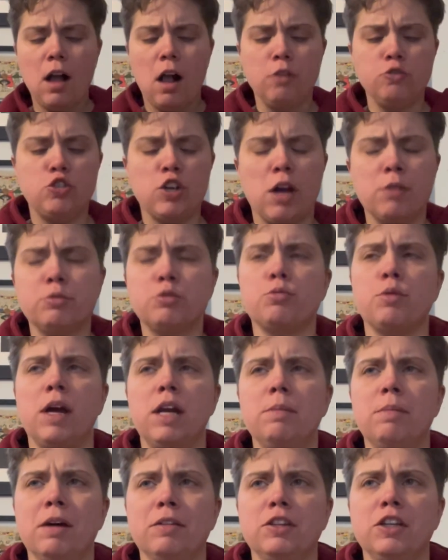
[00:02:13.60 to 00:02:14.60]
John was
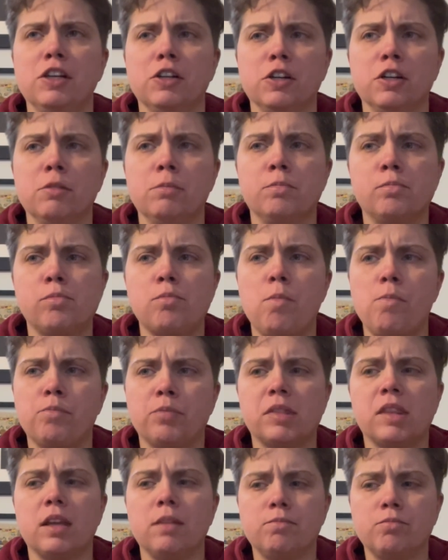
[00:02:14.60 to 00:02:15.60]
right about the herb. I
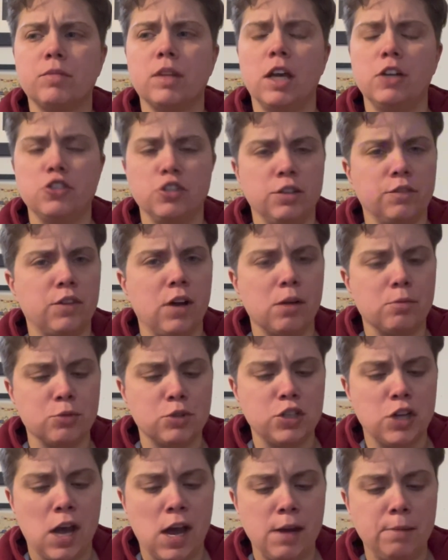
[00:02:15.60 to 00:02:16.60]
could have gone
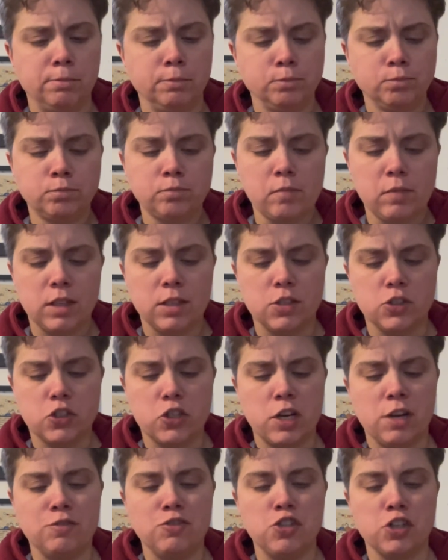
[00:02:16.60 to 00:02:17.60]
with thyme
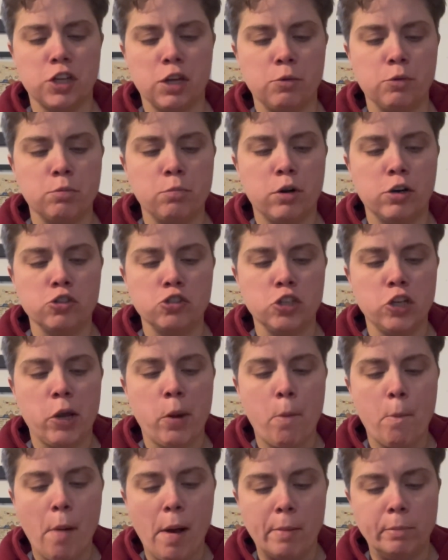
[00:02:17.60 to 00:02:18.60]
instead of sticking with parsley.
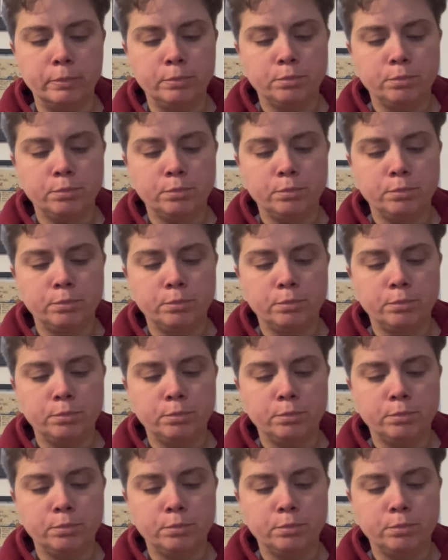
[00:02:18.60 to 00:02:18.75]
But